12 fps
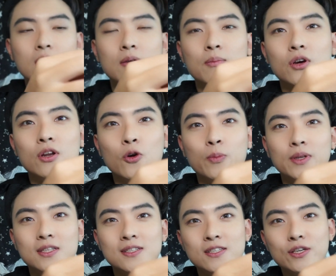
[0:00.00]
I'm gonna open
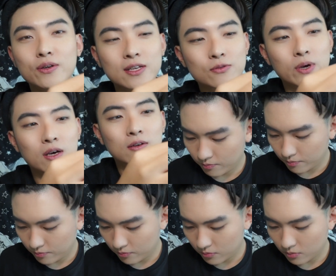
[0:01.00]
the seal as well.
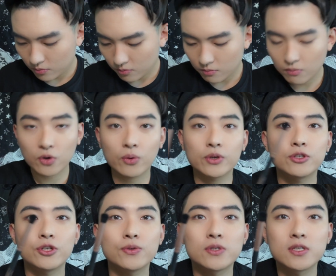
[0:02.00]
I'm going to
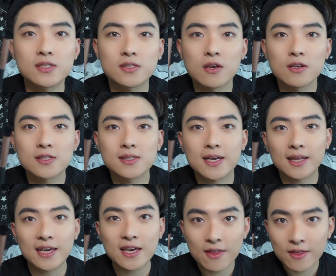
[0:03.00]
use this
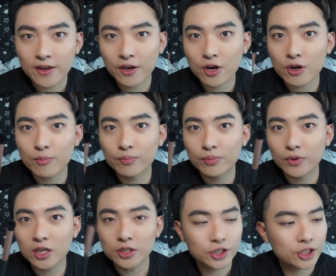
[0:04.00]
slightly thicker
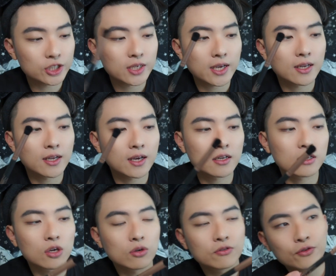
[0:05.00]
brush and then
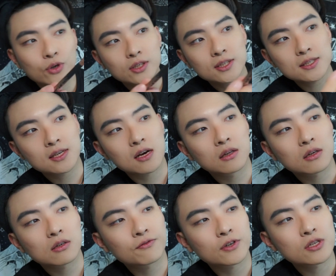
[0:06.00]
go for this
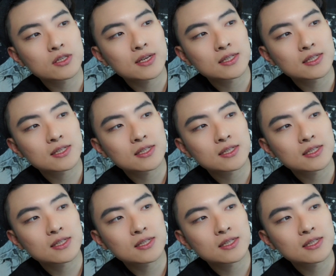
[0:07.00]
color first as